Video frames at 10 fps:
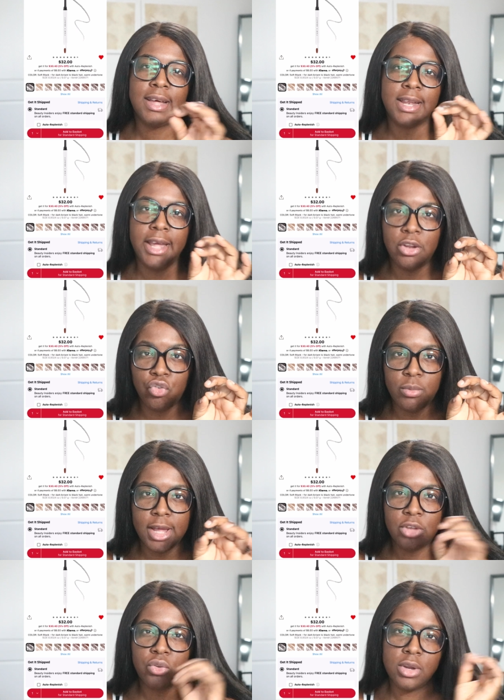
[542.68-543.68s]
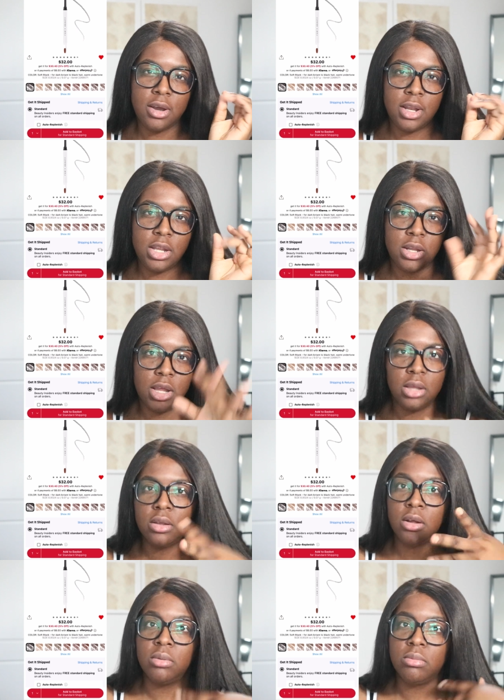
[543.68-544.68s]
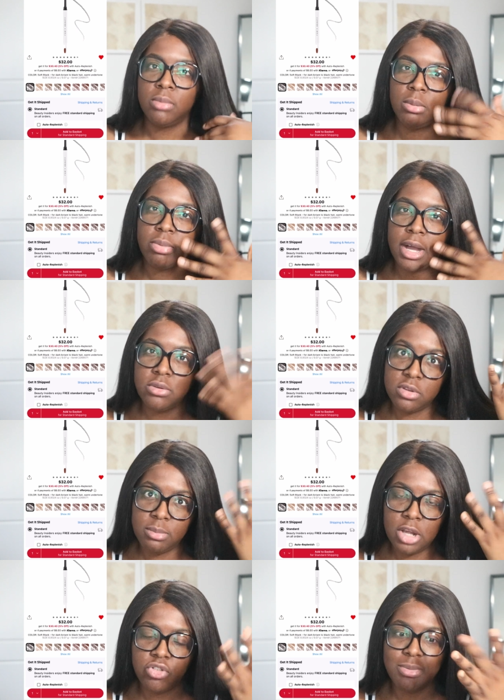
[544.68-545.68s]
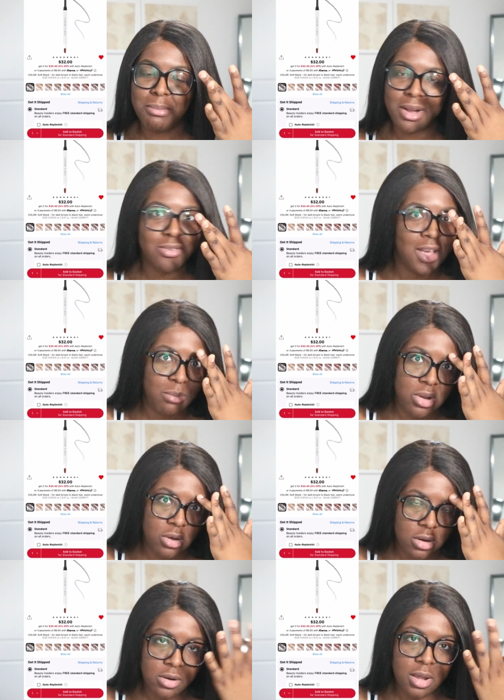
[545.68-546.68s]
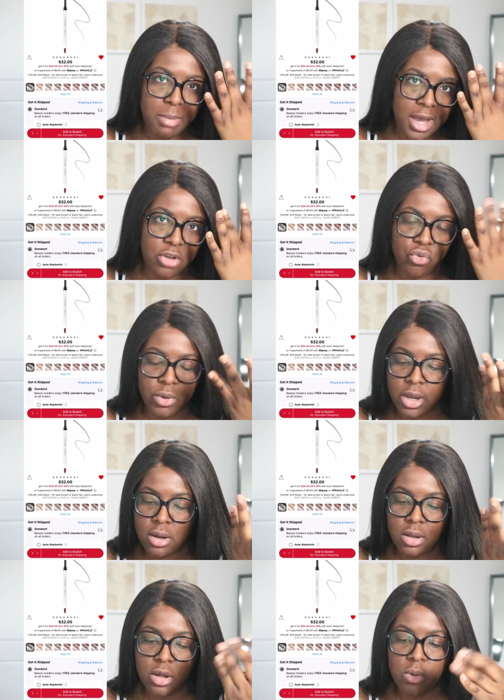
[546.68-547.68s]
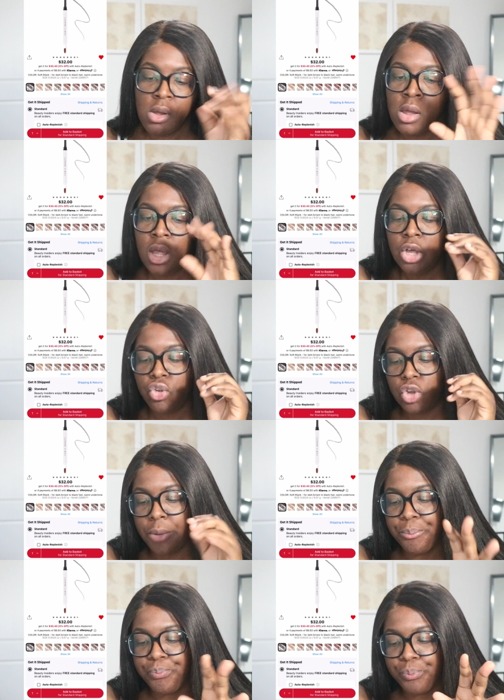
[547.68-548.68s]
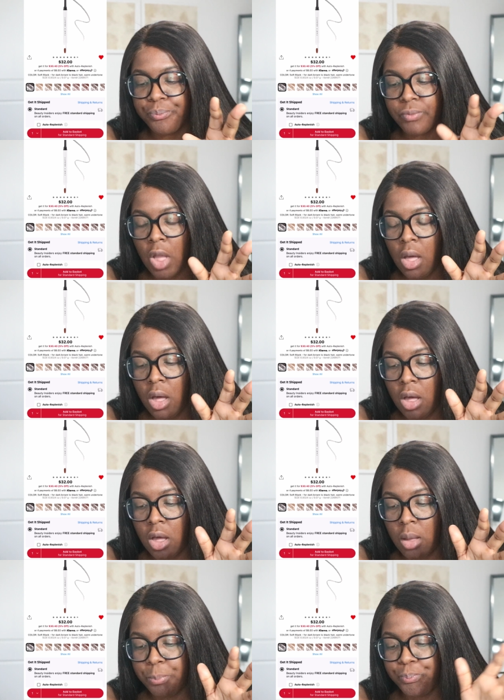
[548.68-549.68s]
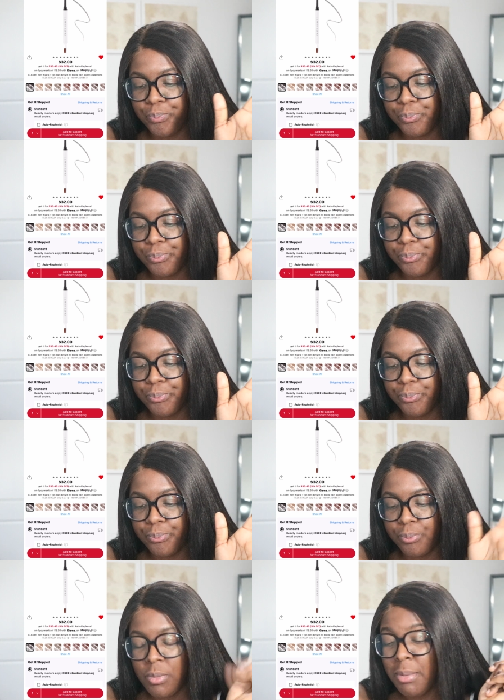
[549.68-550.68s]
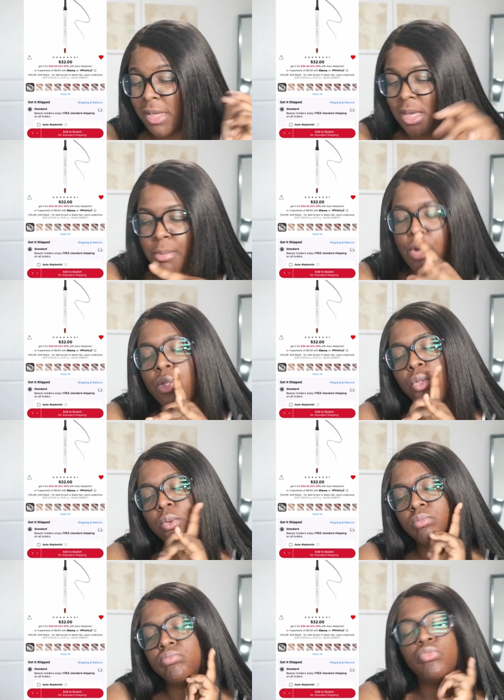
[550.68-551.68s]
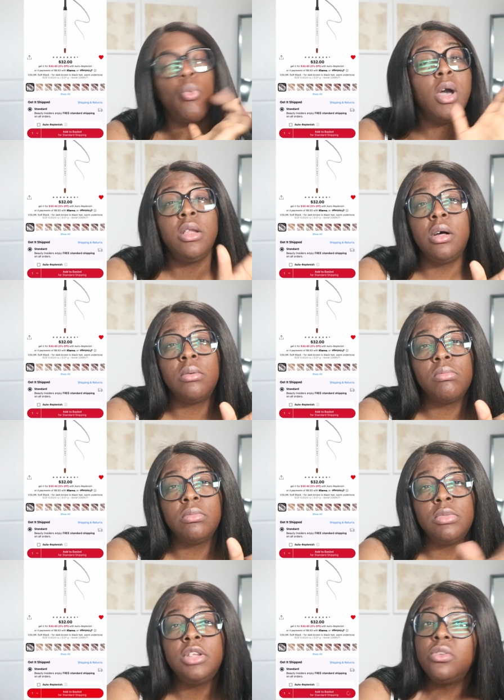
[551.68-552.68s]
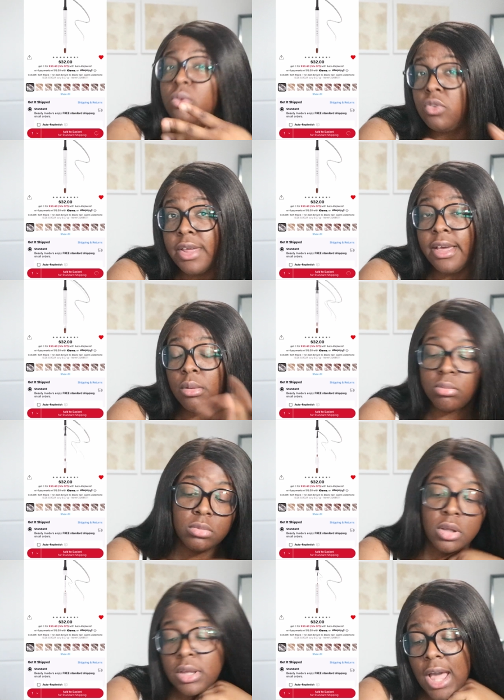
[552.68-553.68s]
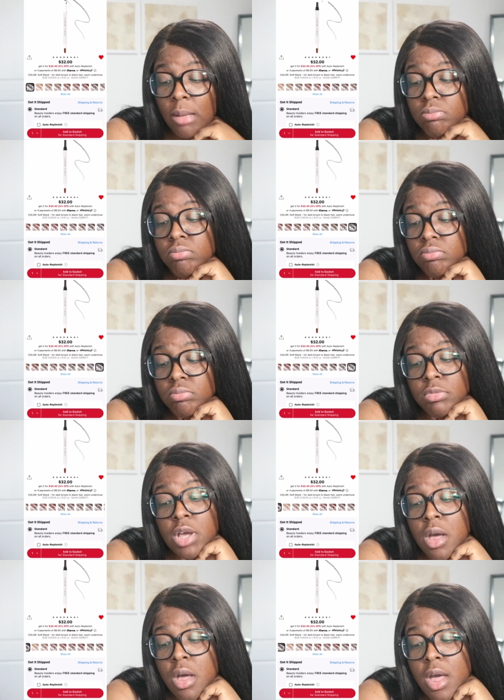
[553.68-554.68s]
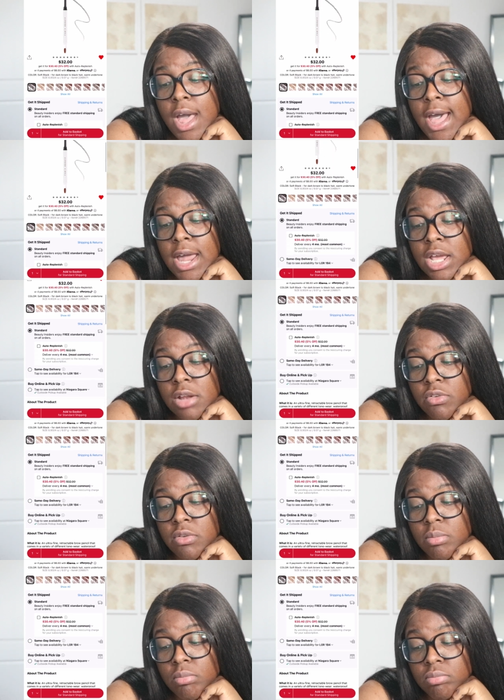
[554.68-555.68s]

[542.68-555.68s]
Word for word: like a natural look. So now I need like, you know, my brows too much. My brows can't be darker than my actual hair, you know? So, um, maybe I'll get both. Why not? It's on sale. Yeah. Add it